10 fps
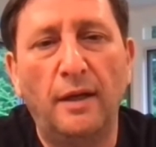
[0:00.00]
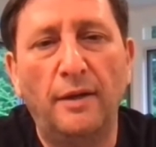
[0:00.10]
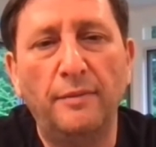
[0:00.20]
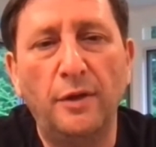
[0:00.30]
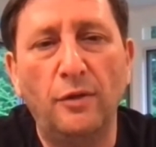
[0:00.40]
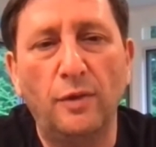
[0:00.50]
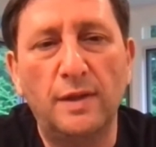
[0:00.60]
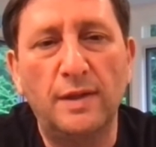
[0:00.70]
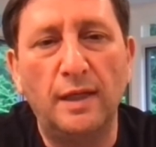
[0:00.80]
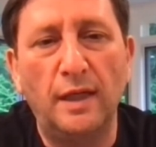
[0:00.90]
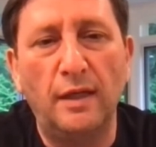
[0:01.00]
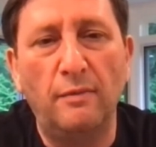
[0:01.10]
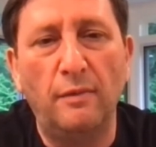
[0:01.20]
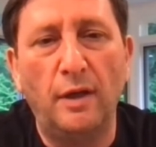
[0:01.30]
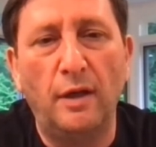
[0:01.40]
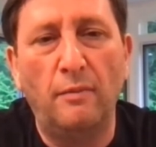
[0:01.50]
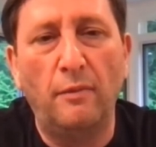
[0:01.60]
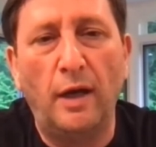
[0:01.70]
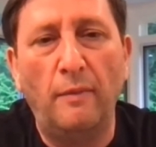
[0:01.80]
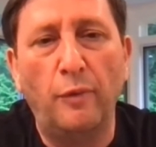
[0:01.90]
you will see
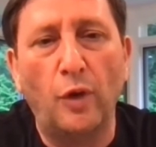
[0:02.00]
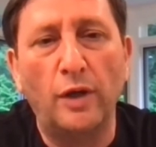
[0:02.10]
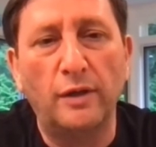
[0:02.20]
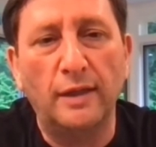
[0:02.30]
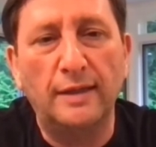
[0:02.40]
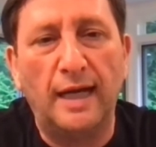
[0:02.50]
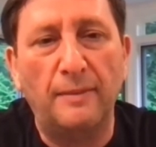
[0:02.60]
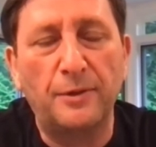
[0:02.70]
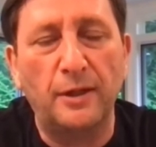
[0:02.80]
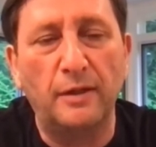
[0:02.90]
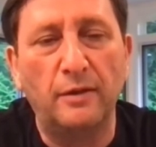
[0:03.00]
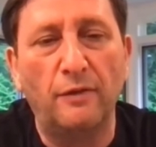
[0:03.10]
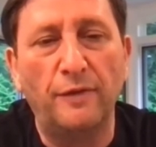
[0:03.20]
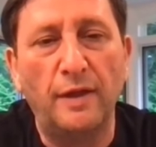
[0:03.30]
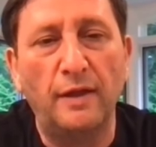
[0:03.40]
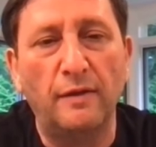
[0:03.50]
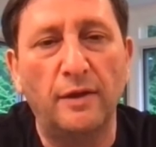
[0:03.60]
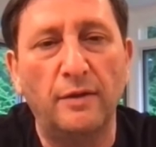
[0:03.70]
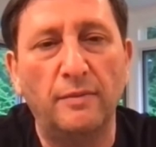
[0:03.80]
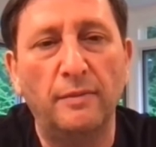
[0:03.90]
a broader adoption of
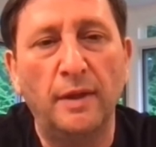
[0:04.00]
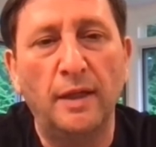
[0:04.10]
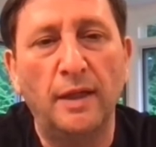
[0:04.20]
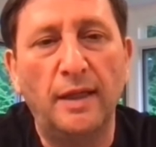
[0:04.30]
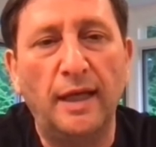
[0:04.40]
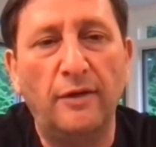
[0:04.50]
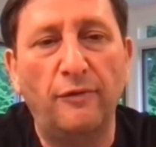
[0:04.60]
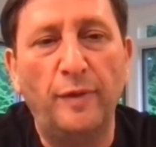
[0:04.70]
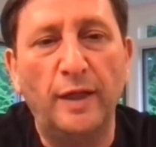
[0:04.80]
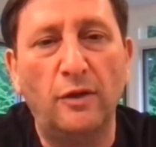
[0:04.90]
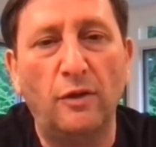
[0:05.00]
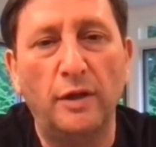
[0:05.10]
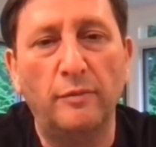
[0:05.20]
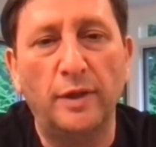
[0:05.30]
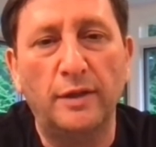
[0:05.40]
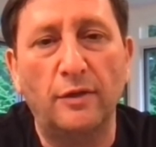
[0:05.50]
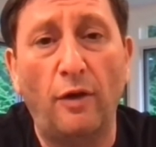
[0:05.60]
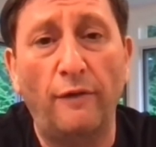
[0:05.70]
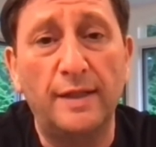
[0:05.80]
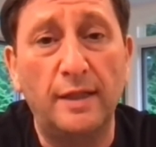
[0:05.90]
Ethereum than of Bitcoin,
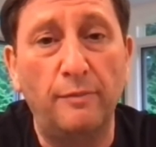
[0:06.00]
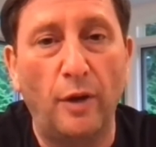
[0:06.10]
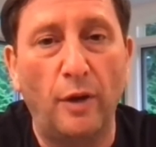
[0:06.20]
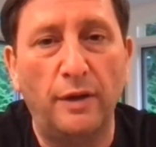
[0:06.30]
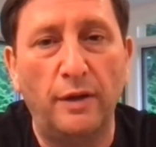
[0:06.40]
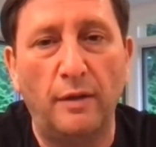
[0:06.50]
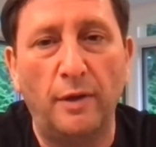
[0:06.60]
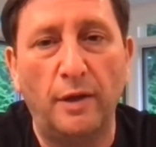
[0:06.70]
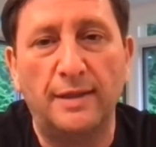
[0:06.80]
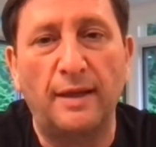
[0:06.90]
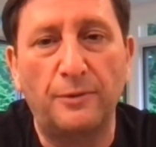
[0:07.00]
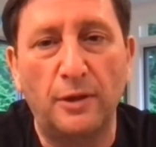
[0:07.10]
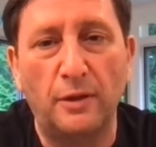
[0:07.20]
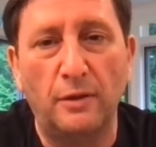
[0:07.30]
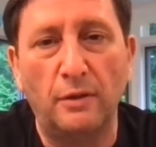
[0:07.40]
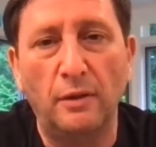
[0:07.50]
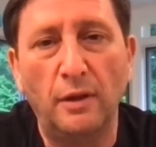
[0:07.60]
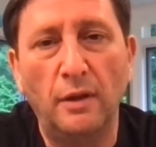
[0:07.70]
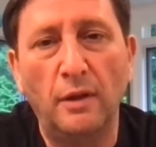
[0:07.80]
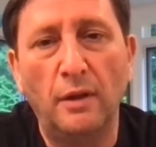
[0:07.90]
but obviously both of them are
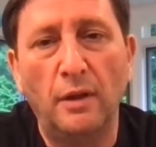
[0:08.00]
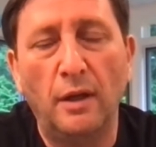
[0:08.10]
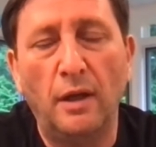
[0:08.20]
exceptional